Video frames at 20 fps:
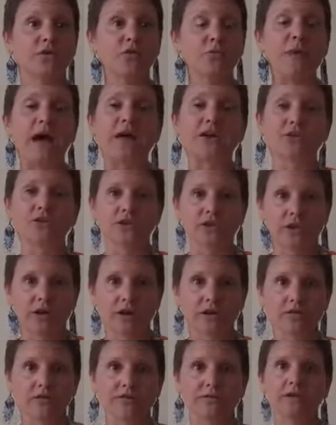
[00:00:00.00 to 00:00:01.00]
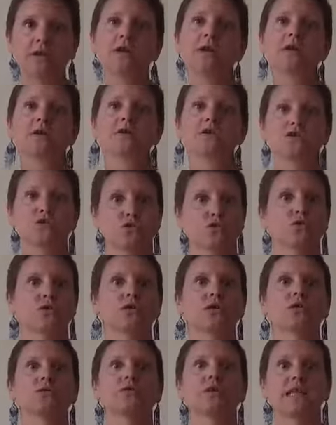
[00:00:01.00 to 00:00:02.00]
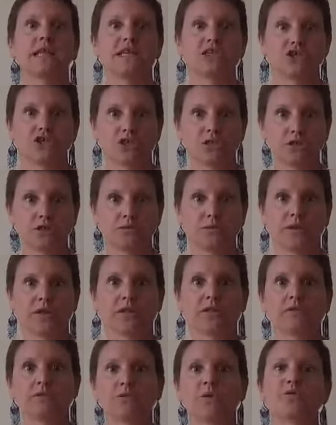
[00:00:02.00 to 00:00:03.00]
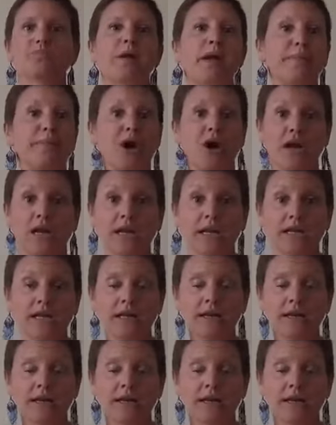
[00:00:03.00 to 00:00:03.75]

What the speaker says: battled a lot of disordered relation with my body.